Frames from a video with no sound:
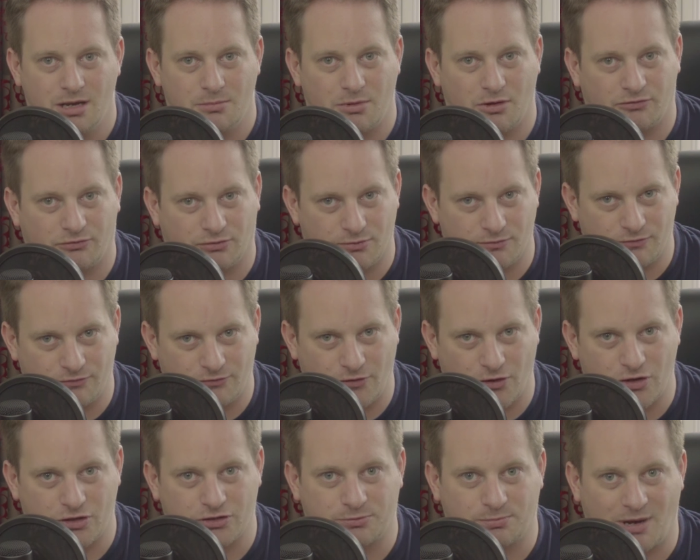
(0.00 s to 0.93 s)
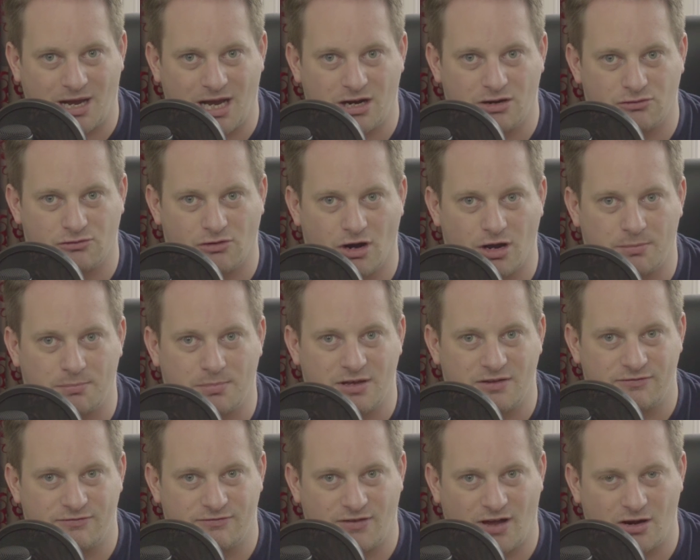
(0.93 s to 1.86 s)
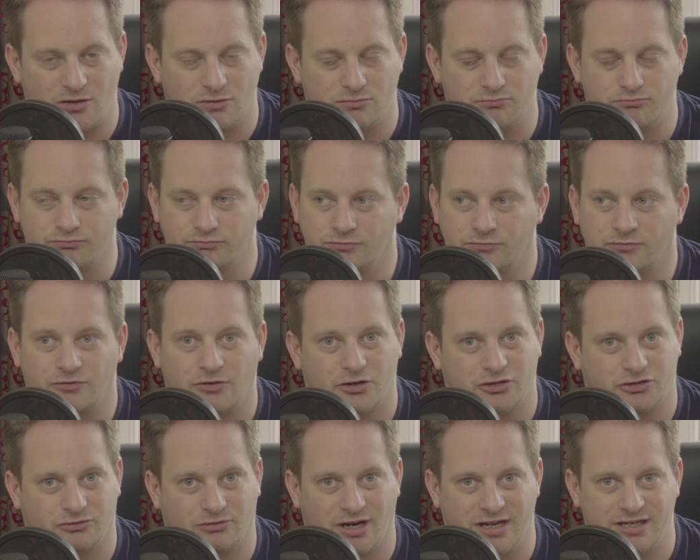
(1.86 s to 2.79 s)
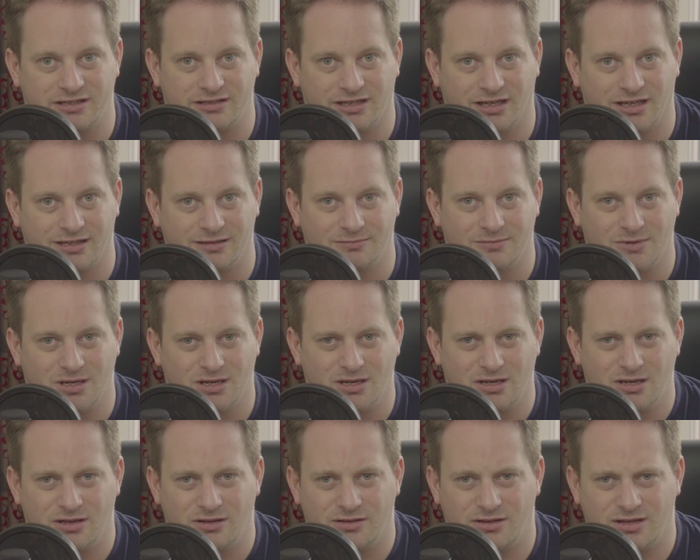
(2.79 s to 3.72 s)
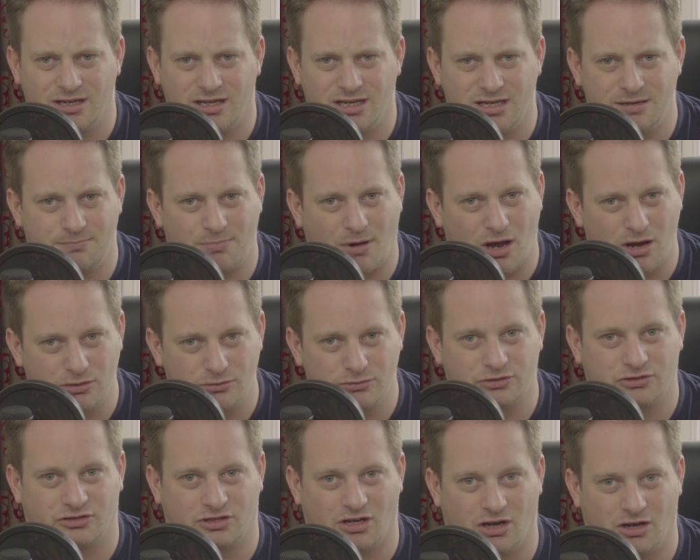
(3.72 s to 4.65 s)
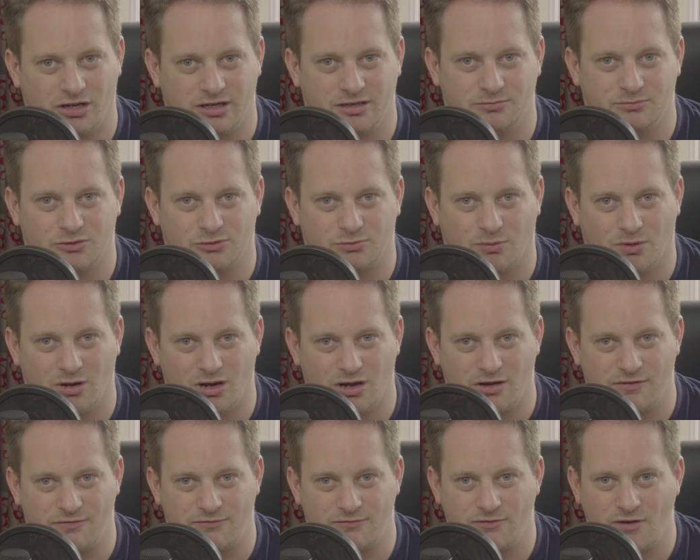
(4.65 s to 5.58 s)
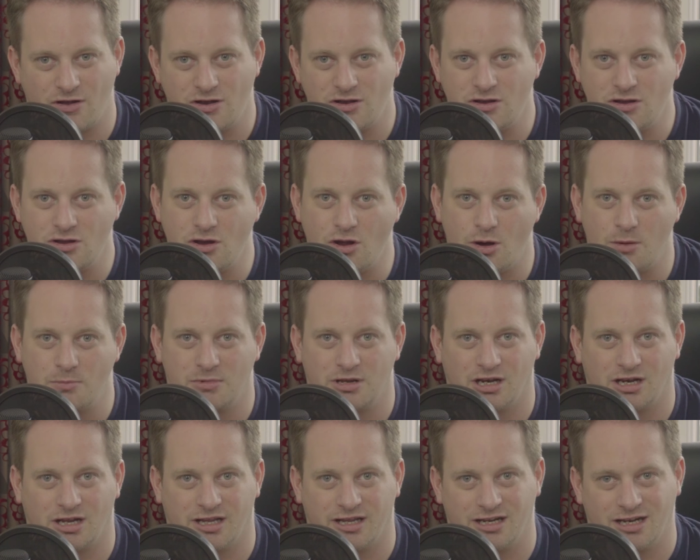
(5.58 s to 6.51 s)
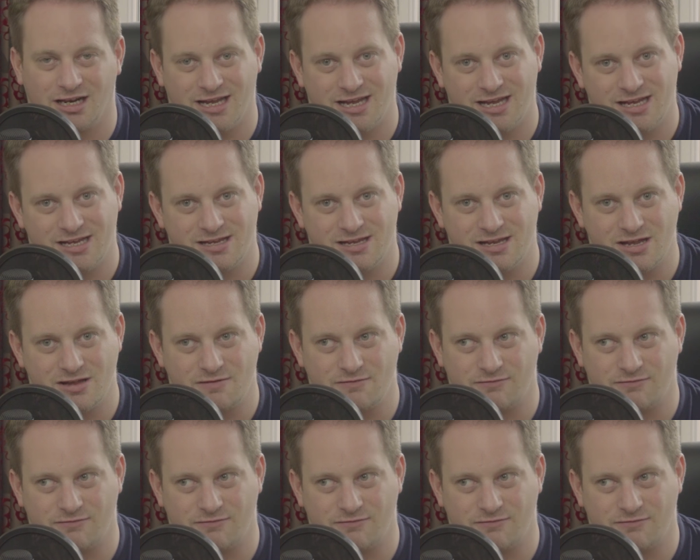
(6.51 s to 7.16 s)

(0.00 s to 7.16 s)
but from first power up it felt frustrating. The post times were phenomenally